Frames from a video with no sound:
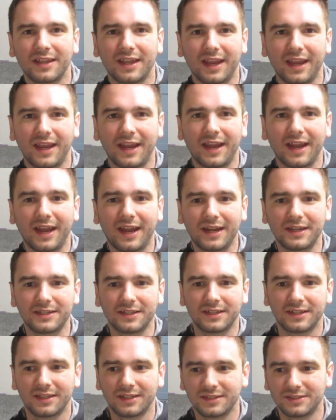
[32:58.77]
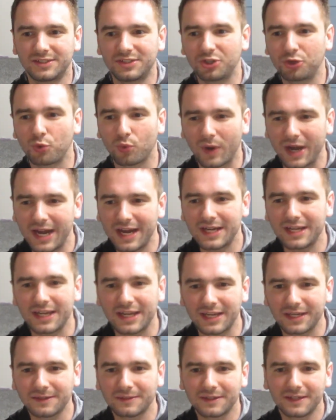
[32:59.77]
and
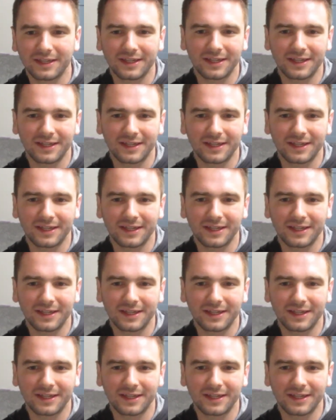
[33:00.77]
degrading